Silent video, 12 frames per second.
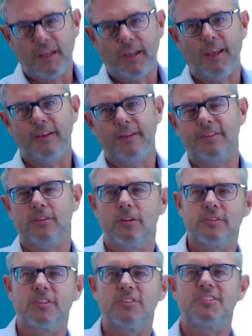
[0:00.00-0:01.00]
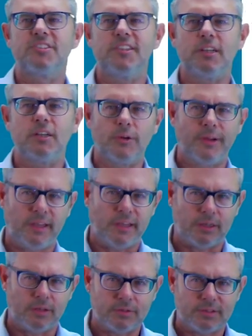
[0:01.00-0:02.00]
and is also zeroing
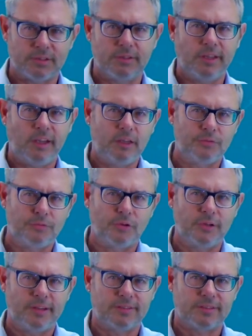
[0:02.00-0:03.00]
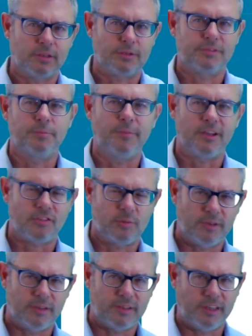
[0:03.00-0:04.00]
out the influence of the
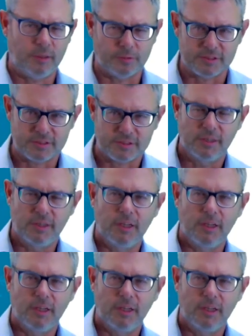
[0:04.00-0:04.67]
measurement cables.